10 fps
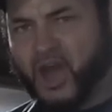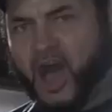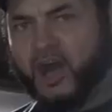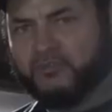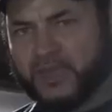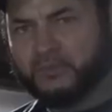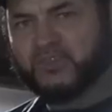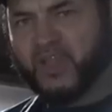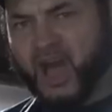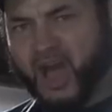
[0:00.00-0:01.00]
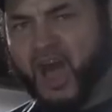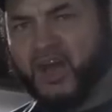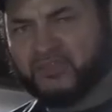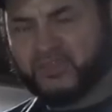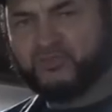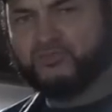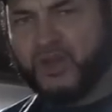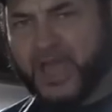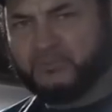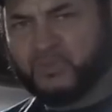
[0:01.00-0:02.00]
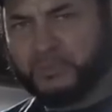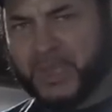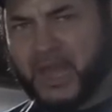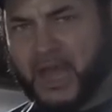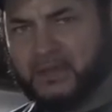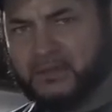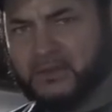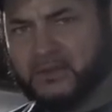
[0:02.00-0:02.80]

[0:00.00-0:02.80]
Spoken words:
RA was the hardest grind spitter.